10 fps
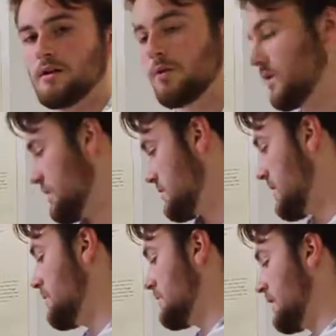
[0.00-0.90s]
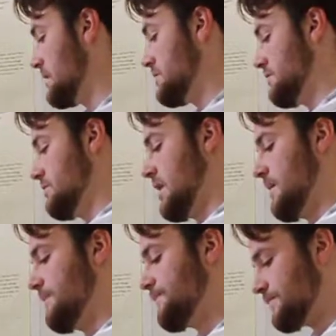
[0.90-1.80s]
Well, that moves on
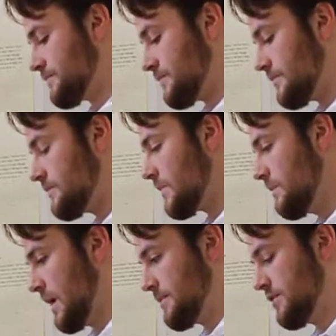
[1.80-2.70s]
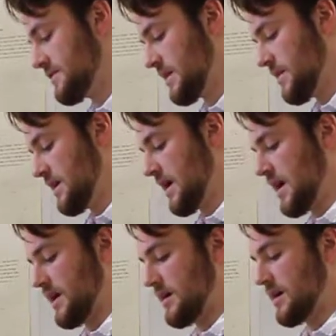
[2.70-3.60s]
to my improvements I made.
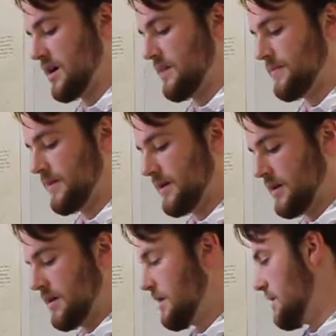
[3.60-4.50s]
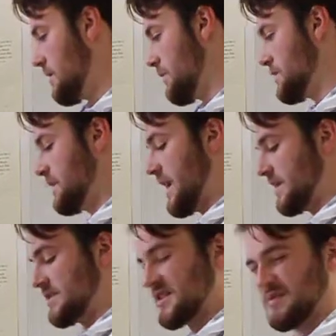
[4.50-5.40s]
I originally had
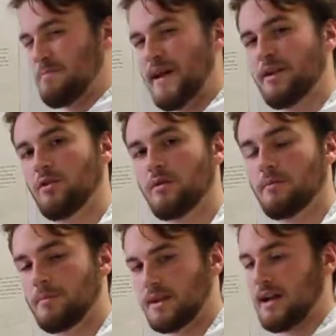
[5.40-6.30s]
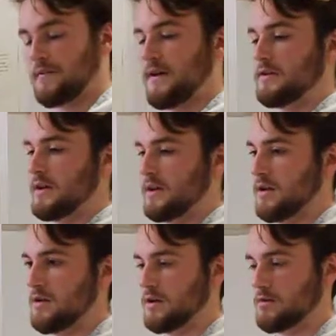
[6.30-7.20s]
this as a metal, but then I found that it
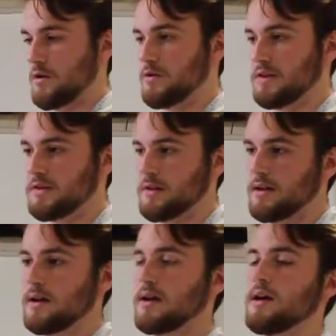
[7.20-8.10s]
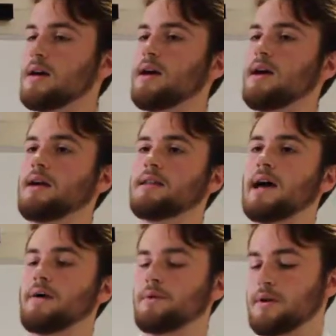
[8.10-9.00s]
would corrode easily, and
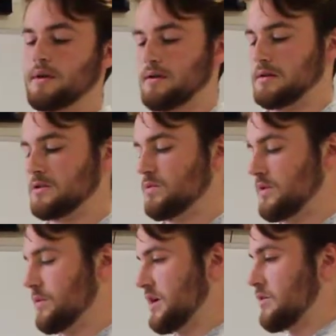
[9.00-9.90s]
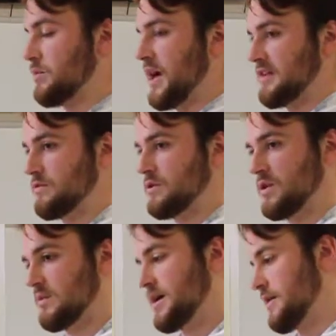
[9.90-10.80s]
that just wouldn't work. So plastic would
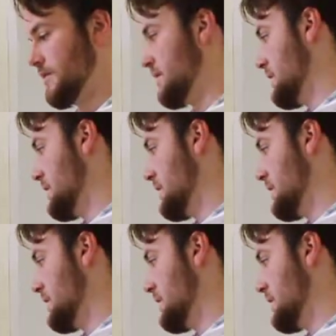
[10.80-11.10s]
work better.